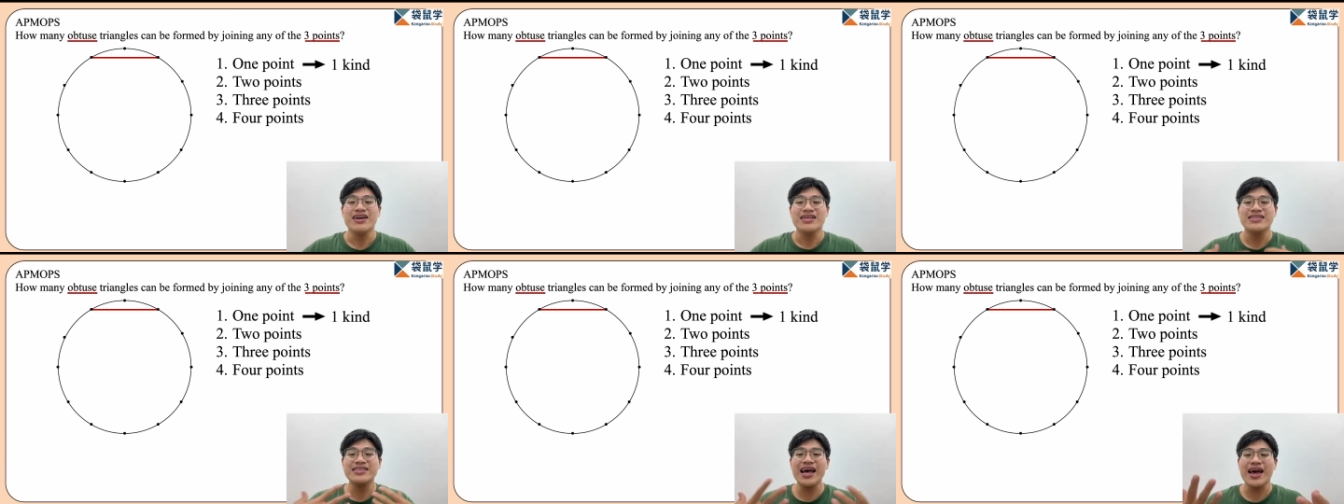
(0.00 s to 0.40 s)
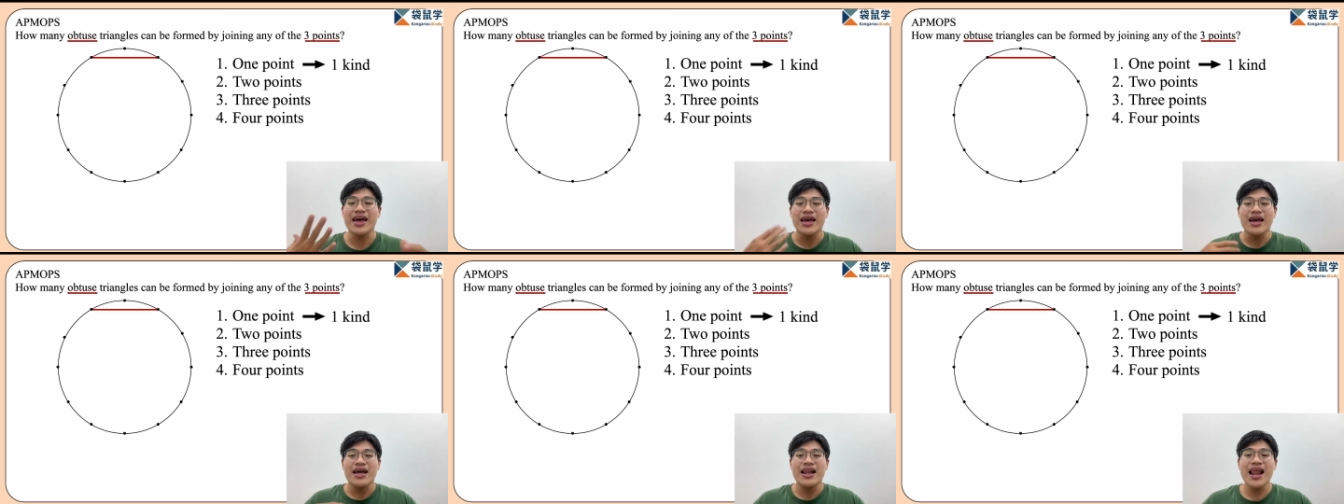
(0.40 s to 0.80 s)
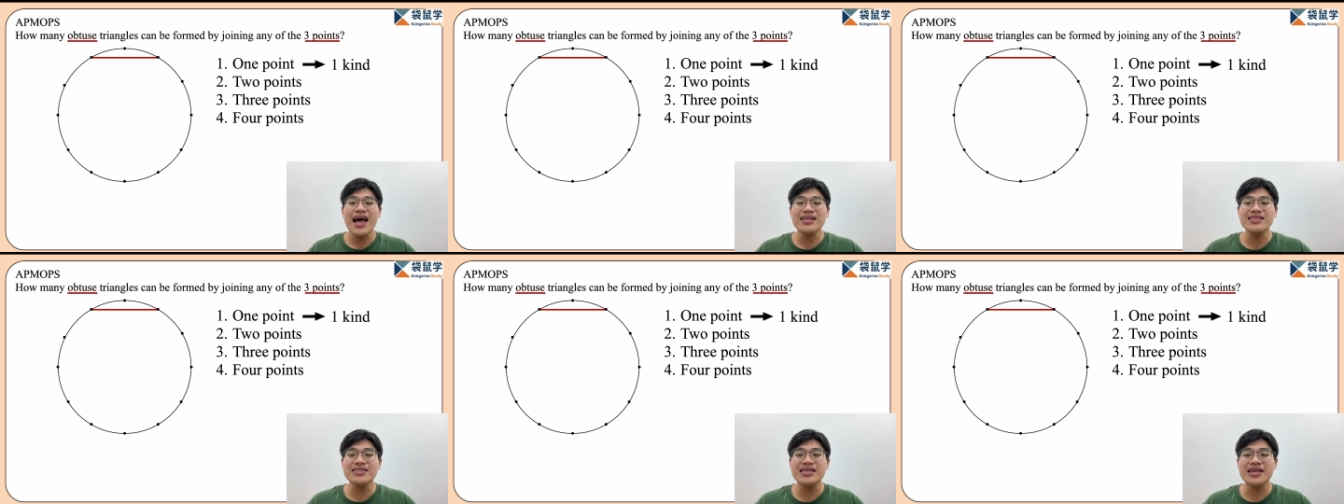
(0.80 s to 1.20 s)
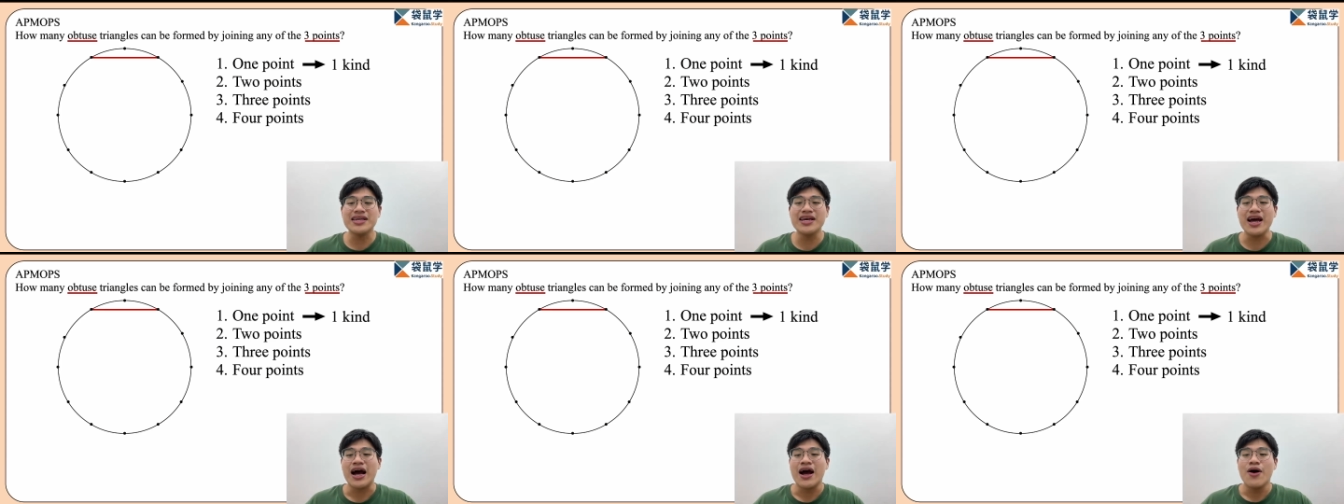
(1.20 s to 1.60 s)
So let's see
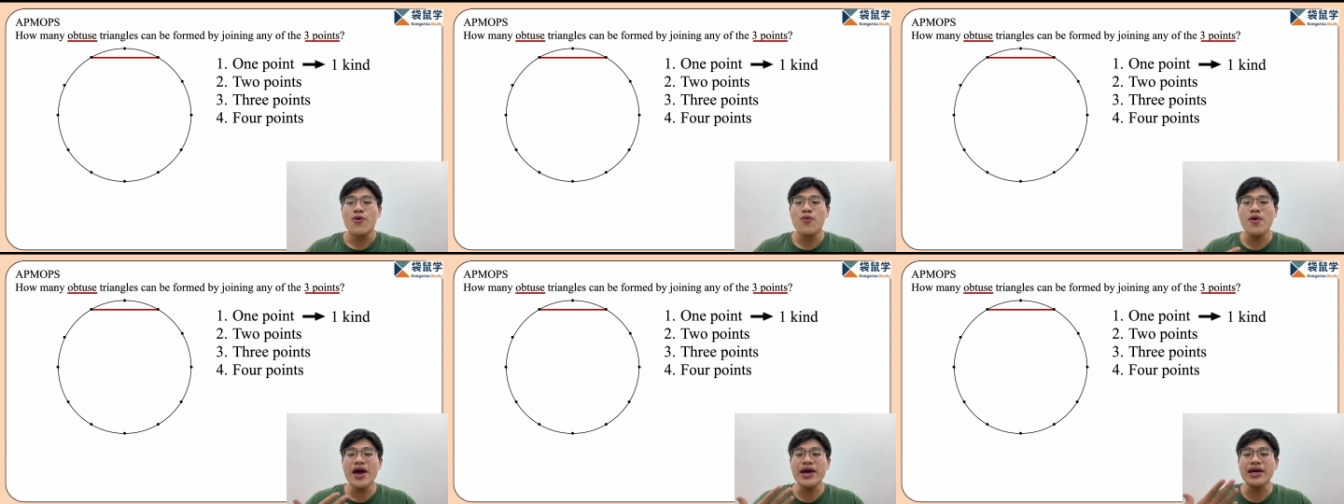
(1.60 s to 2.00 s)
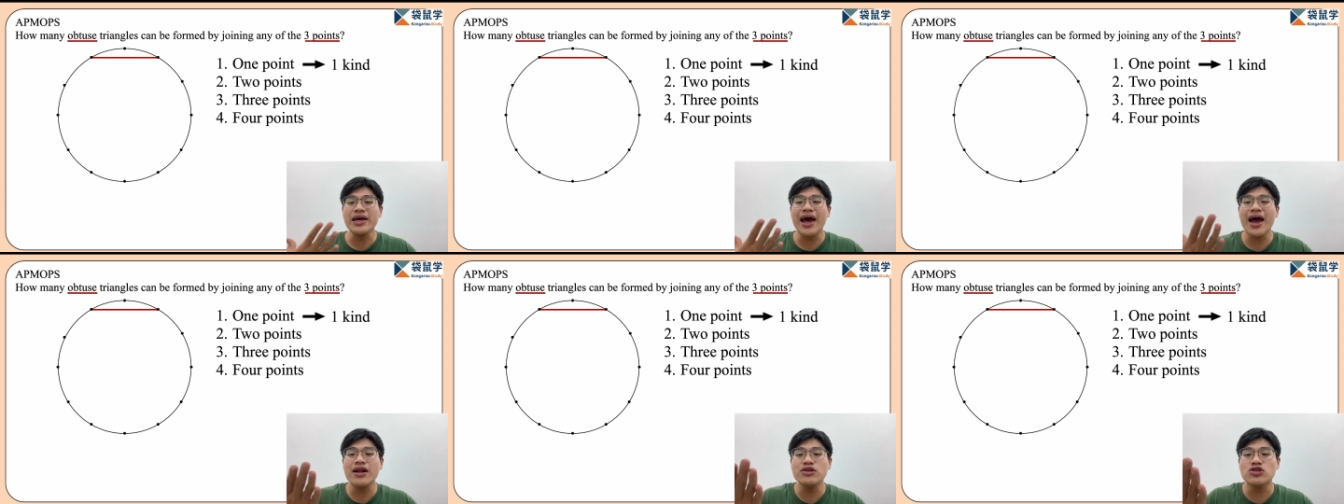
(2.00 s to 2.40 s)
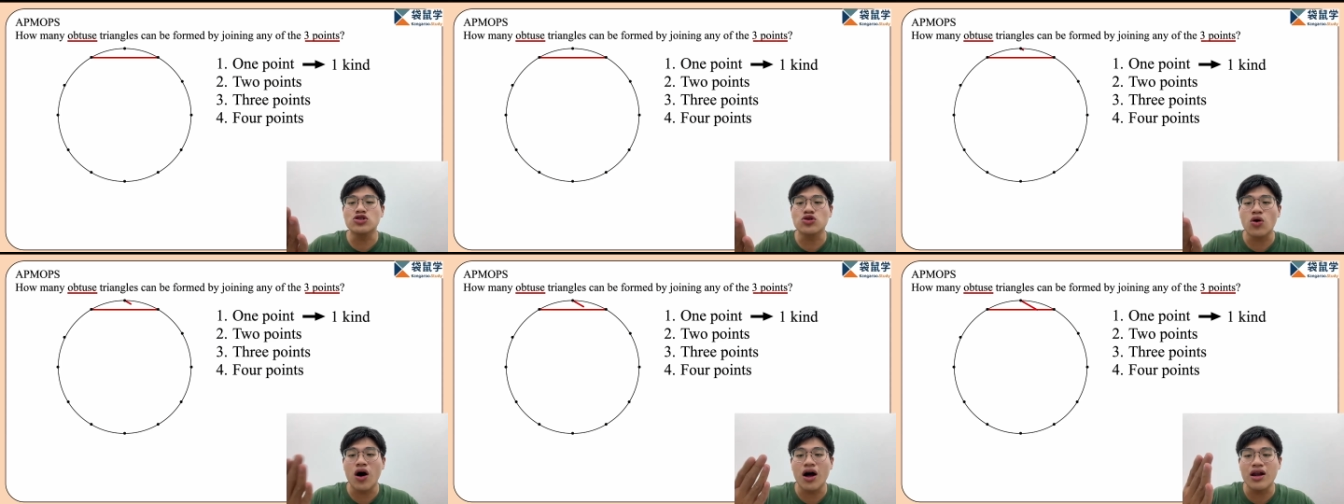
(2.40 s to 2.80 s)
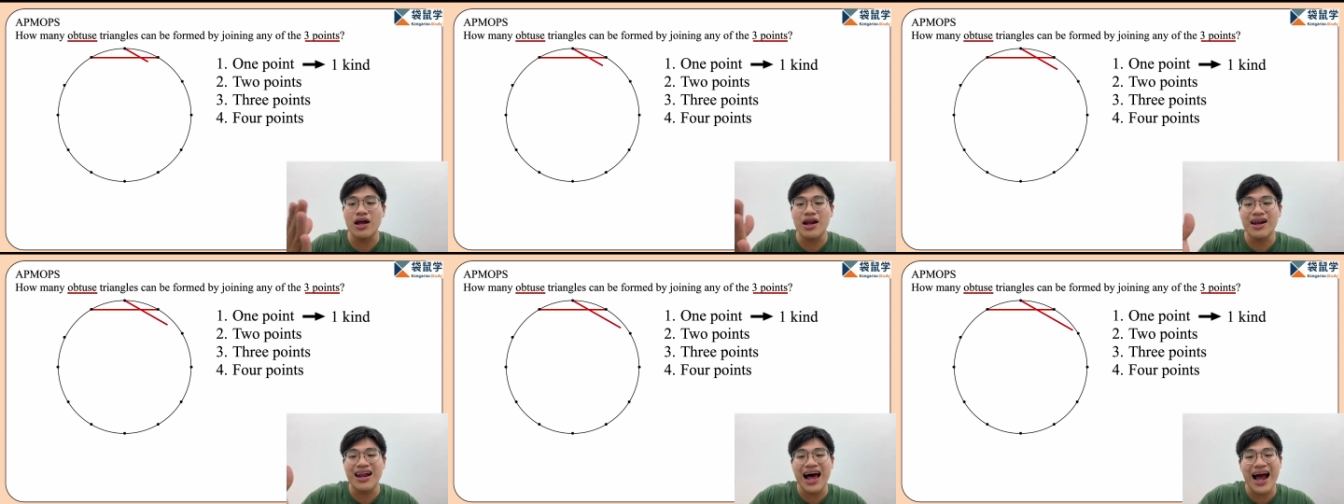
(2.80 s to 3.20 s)
here. We can draw a
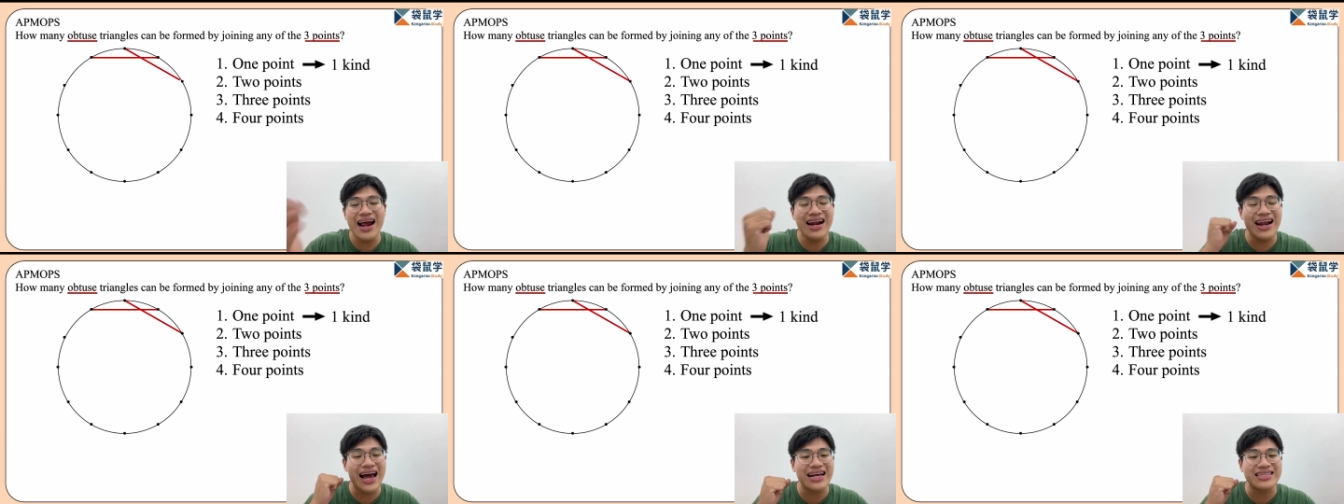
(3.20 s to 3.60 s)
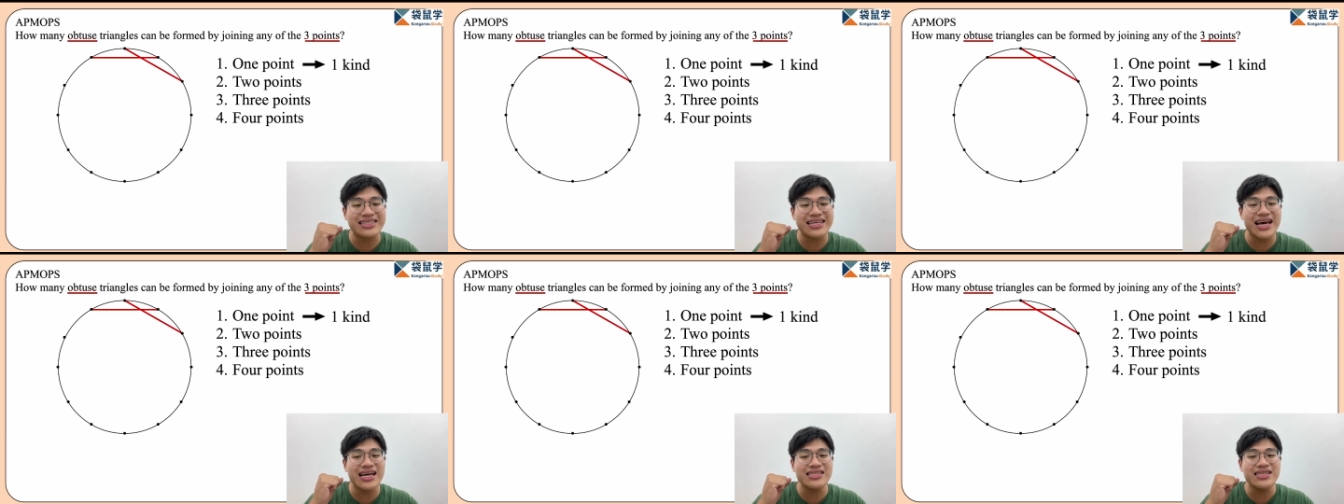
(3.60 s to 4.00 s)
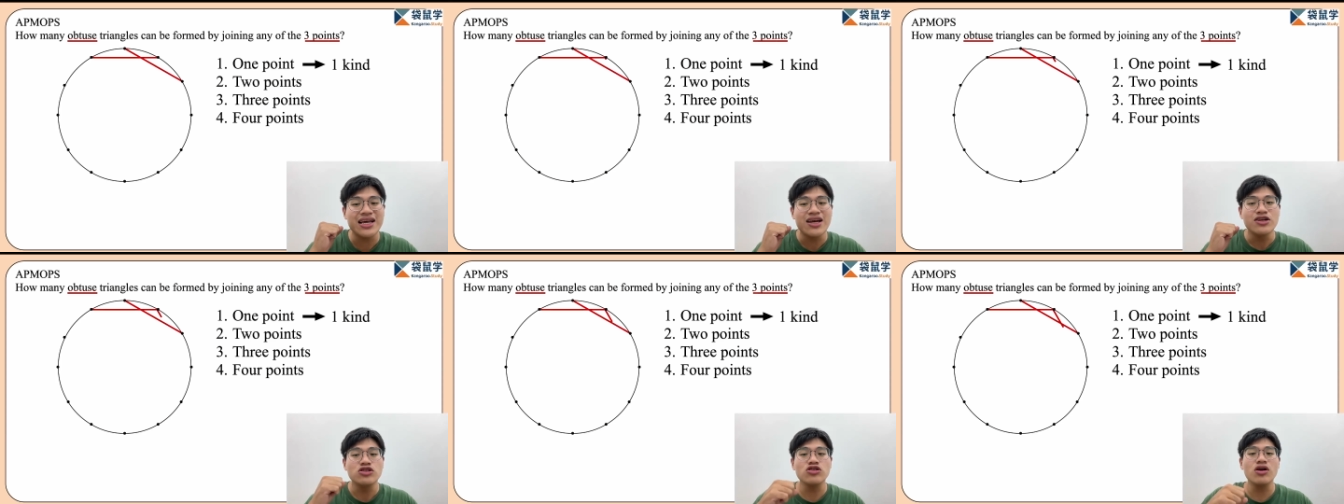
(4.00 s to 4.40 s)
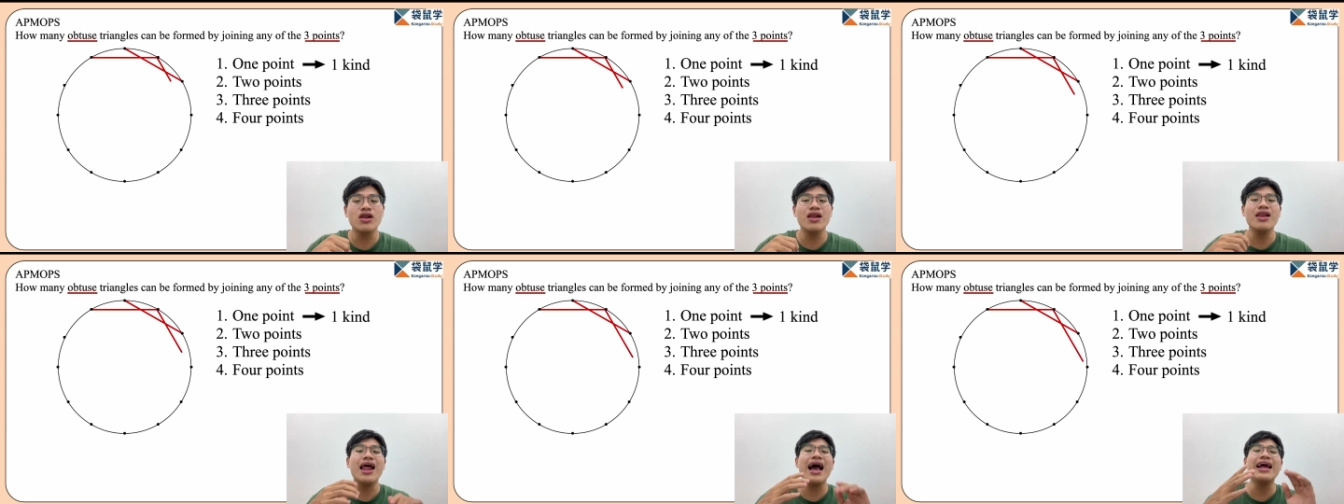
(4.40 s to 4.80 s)
line like this, draw
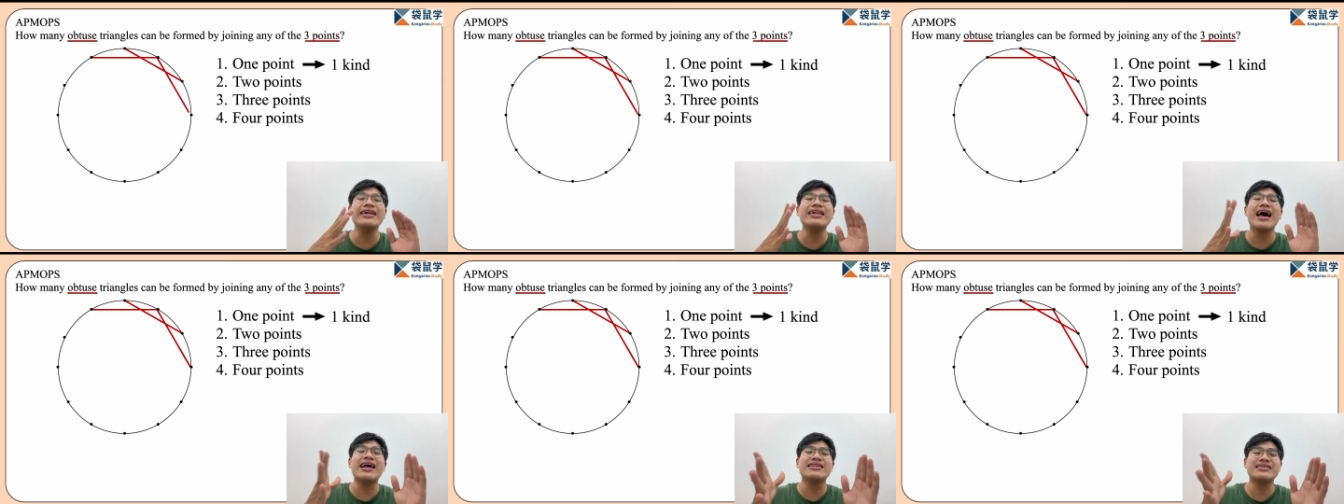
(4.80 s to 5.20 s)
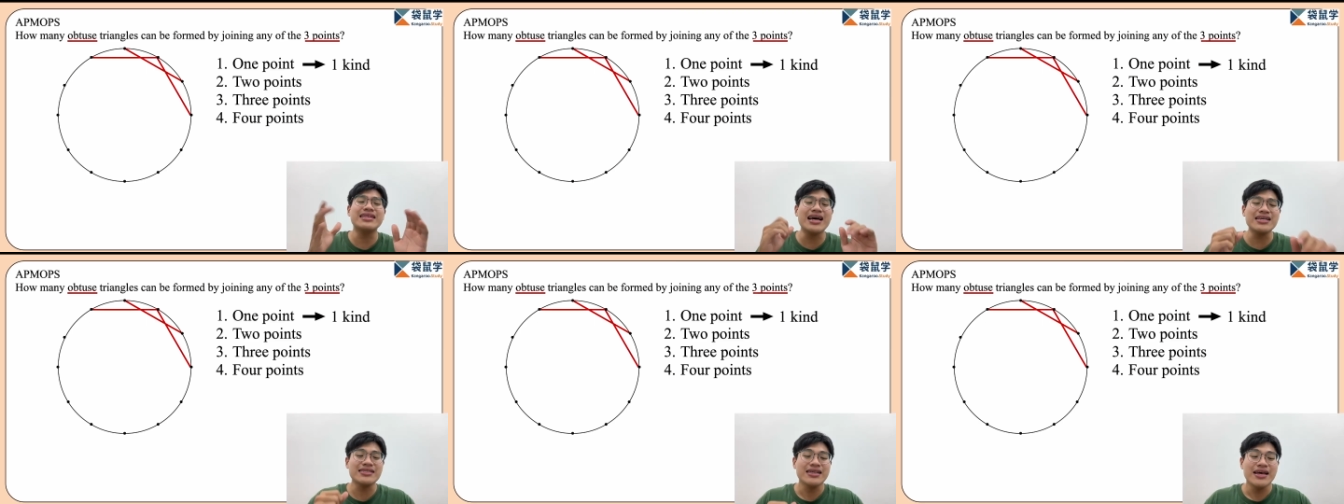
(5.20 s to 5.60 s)
a line like this,